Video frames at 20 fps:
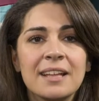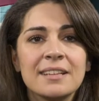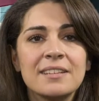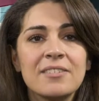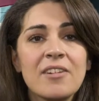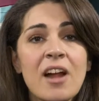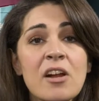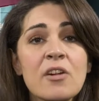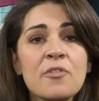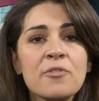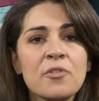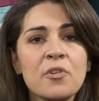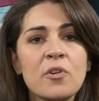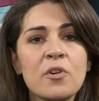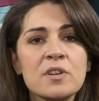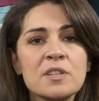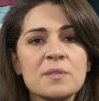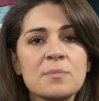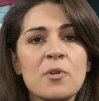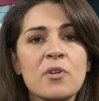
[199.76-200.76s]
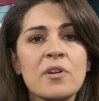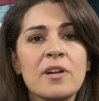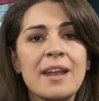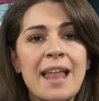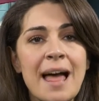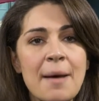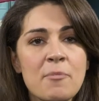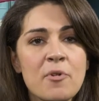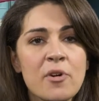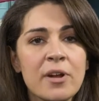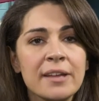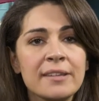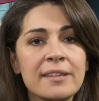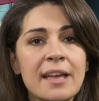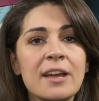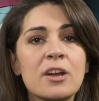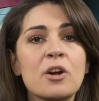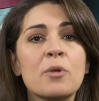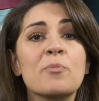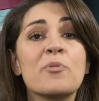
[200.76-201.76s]
There are, of course, more elaborate
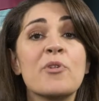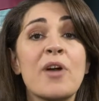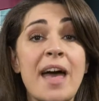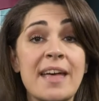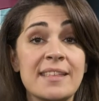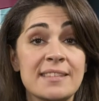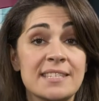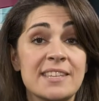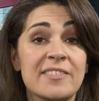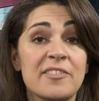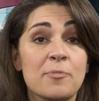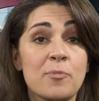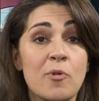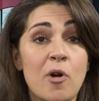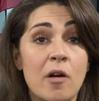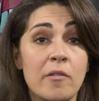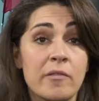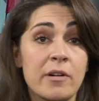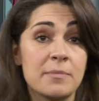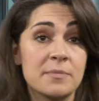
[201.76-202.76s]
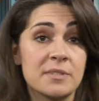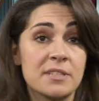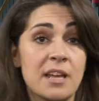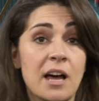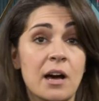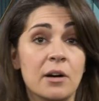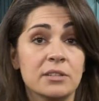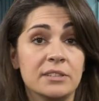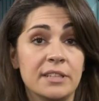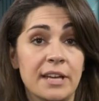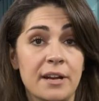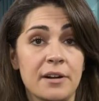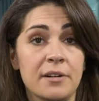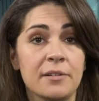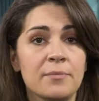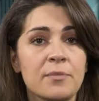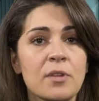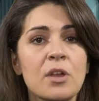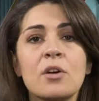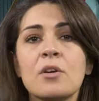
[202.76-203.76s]
and comprehensive programs out
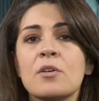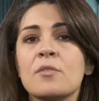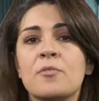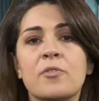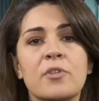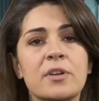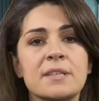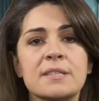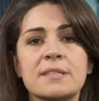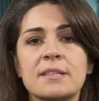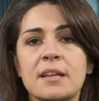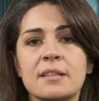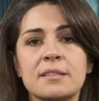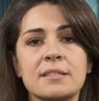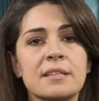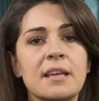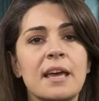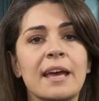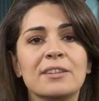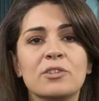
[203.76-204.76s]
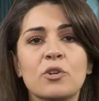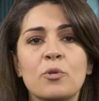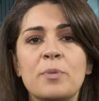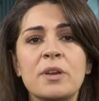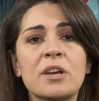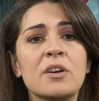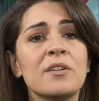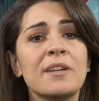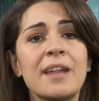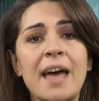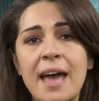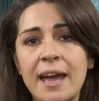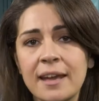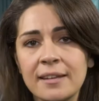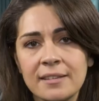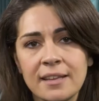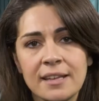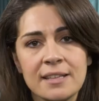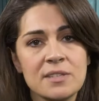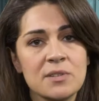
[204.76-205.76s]
there, for instance, Adobe
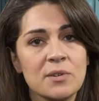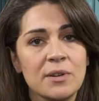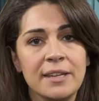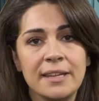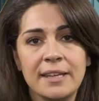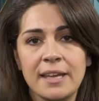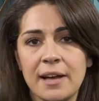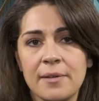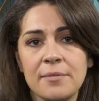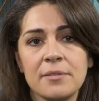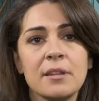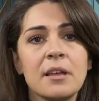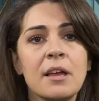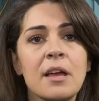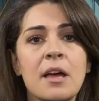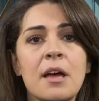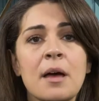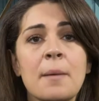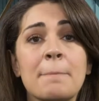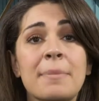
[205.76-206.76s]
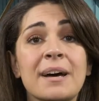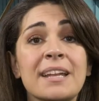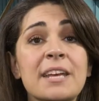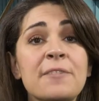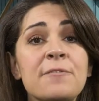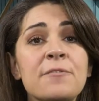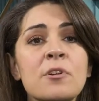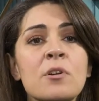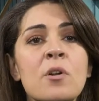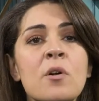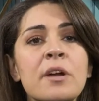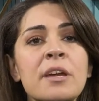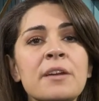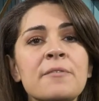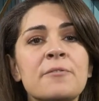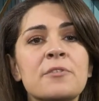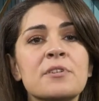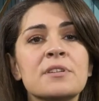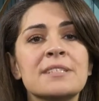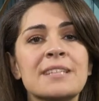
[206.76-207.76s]
Connect and Solia. But if you're looking
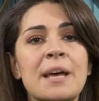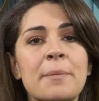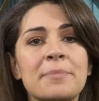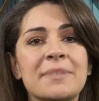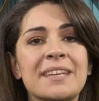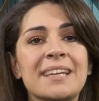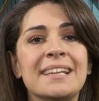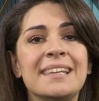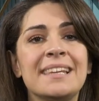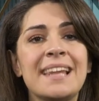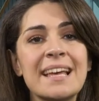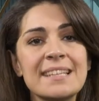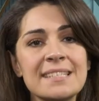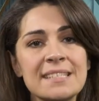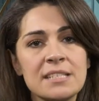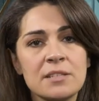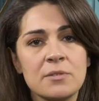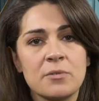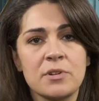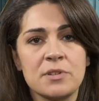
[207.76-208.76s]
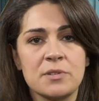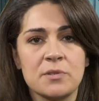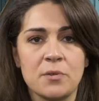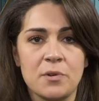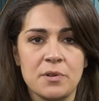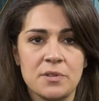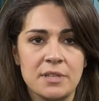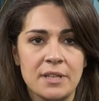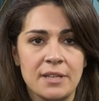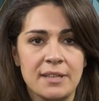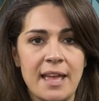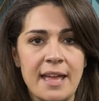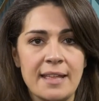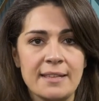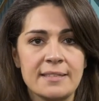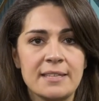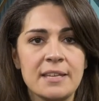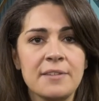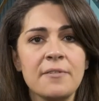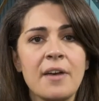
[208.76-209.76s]
for something less resource
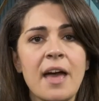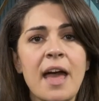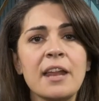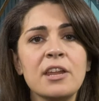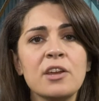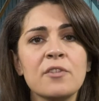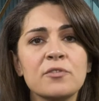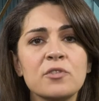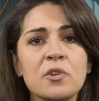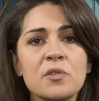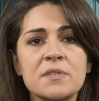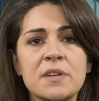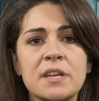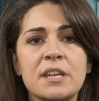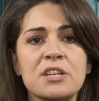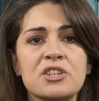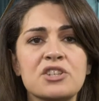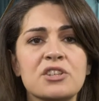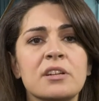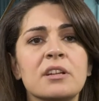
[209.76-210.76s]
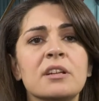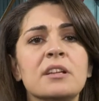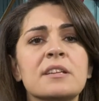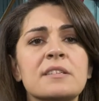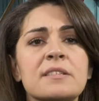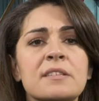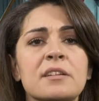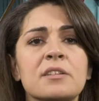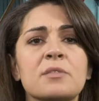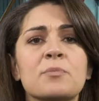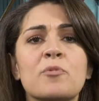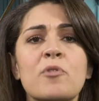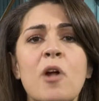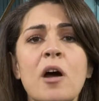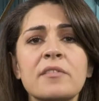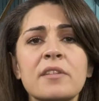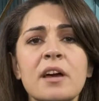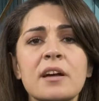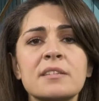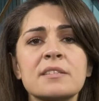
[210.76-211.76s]
intensive, any of those initially listed
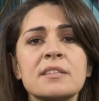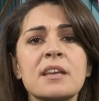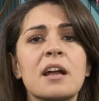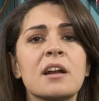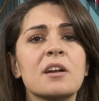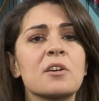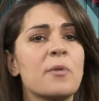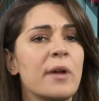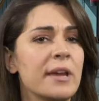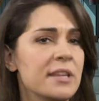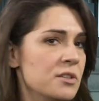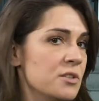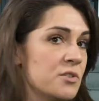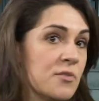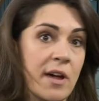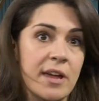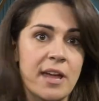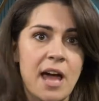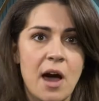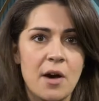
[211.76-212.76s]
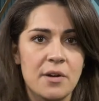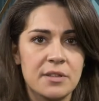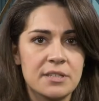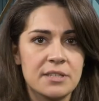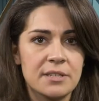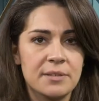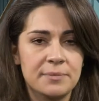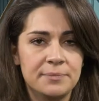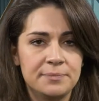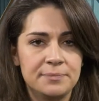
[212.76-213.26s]
products are great to try out.